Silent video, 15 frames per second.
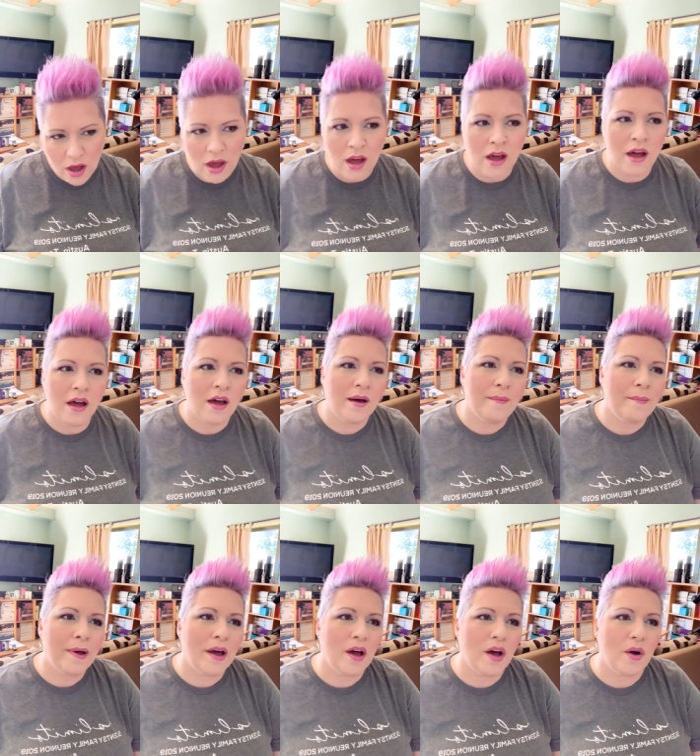
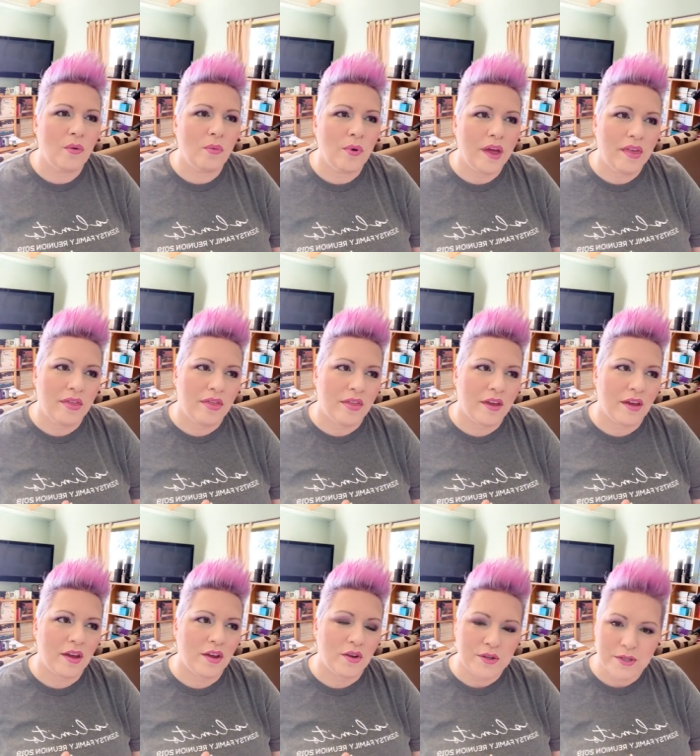um, with
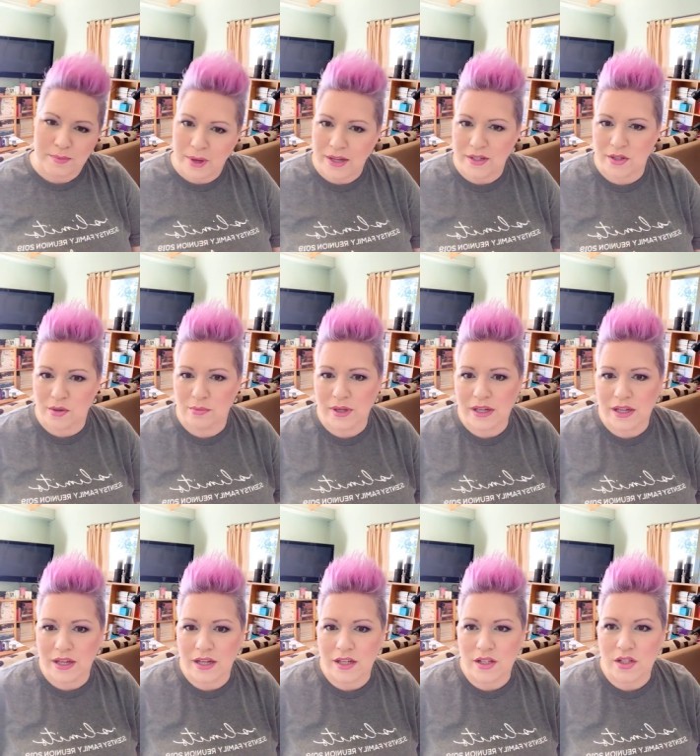your sponsor
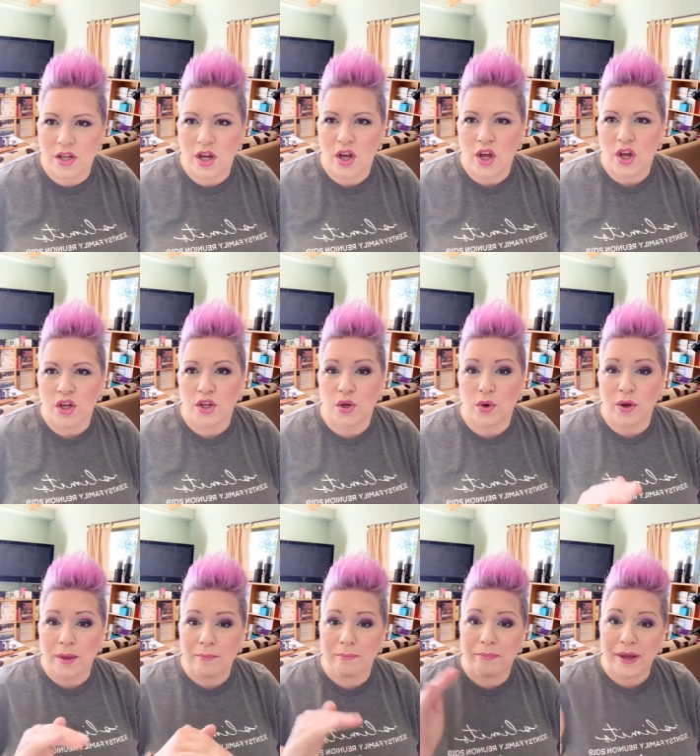because you're
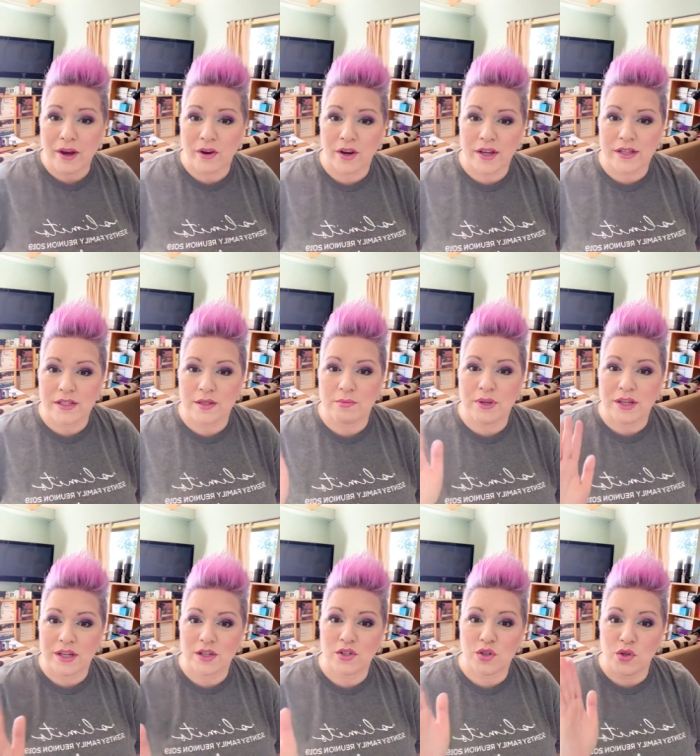embarrassed
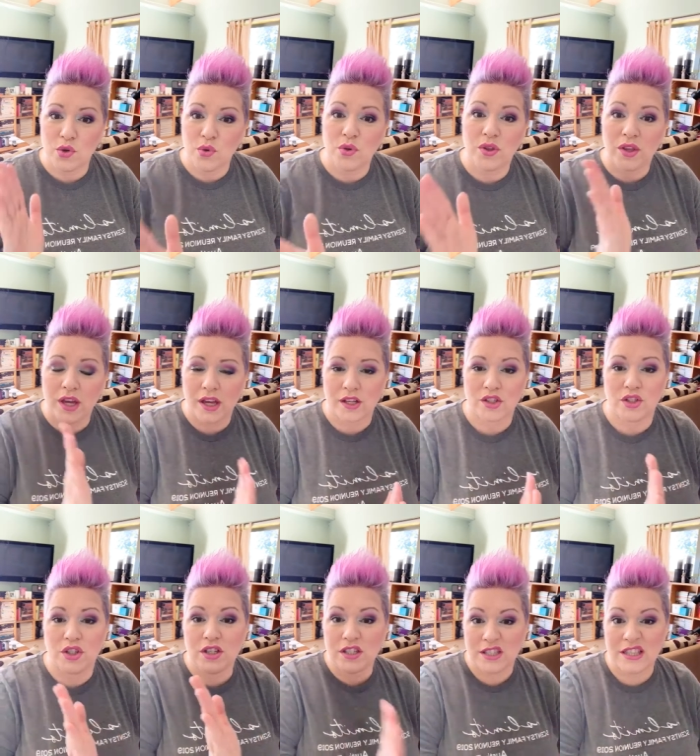because you think
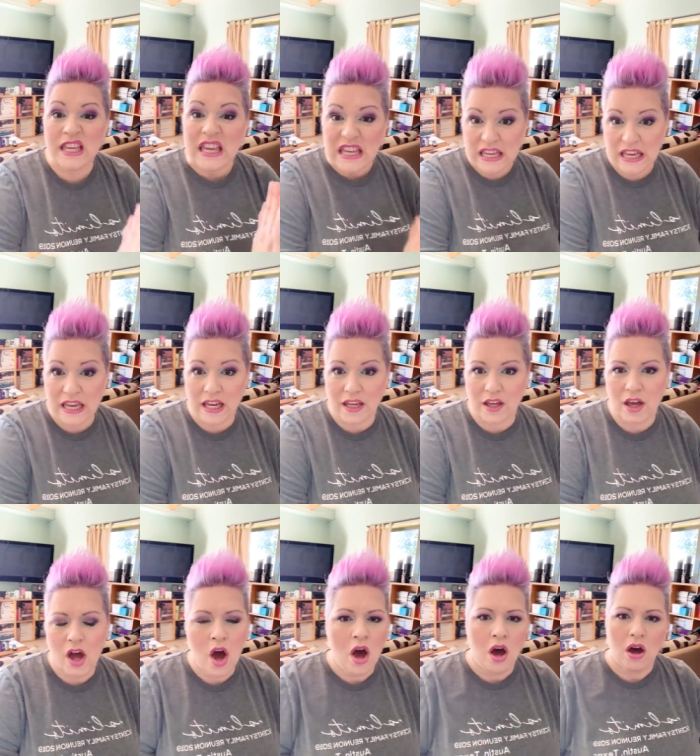she's thinking.
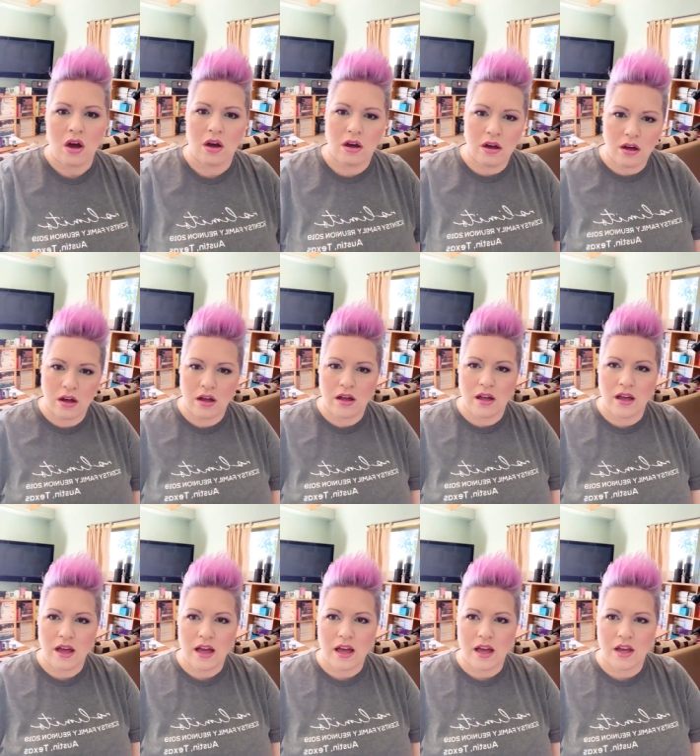Oh,
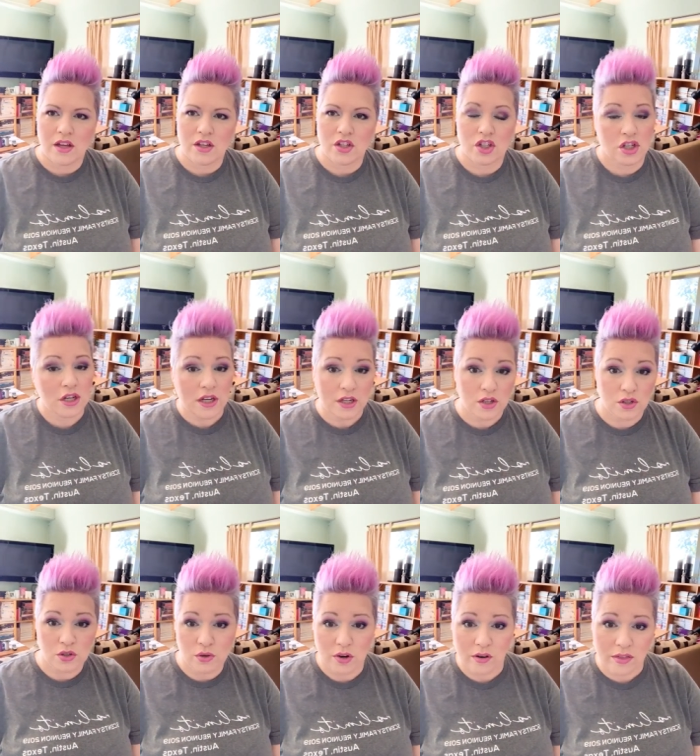she didn't
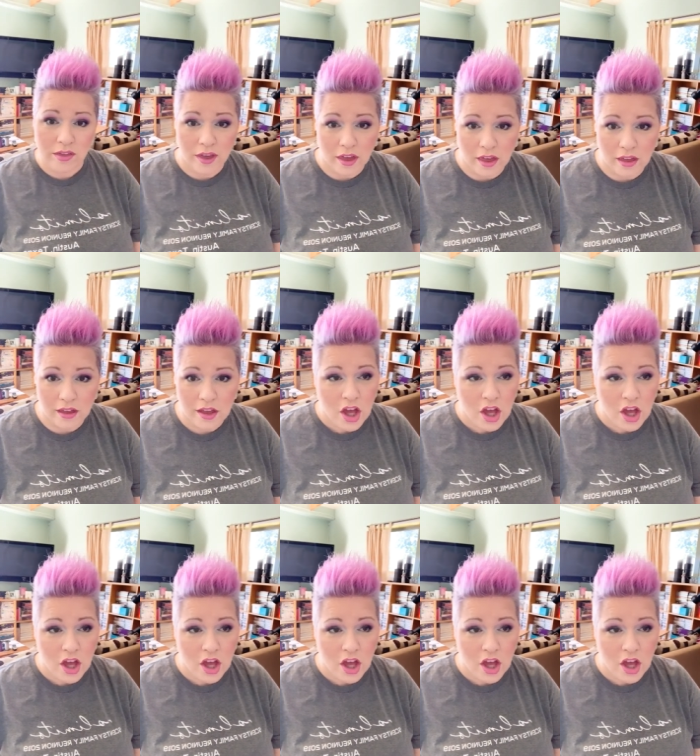do her thing.